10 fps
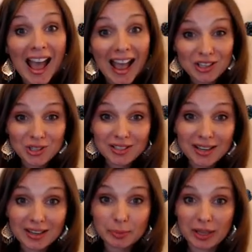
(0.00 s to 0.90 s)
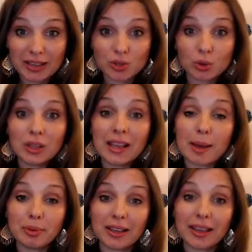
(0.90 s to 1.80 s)
Action takes place through the
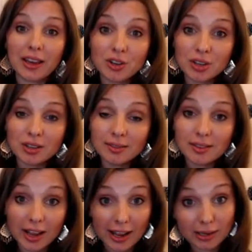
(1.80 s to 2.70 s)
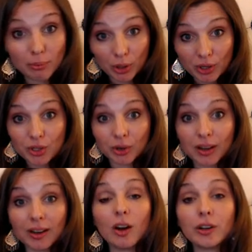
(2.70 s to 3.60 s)
application and
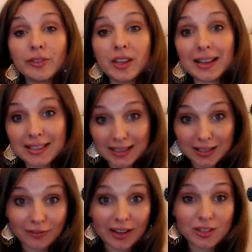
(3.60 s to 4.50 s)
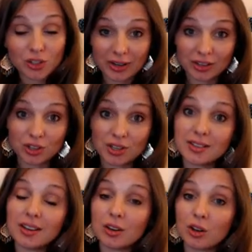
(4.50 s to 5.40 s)
monitoring of the identified
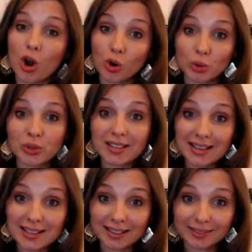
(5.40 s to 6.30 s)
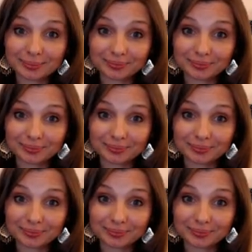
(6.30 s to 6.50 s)
strategies in a choral setting.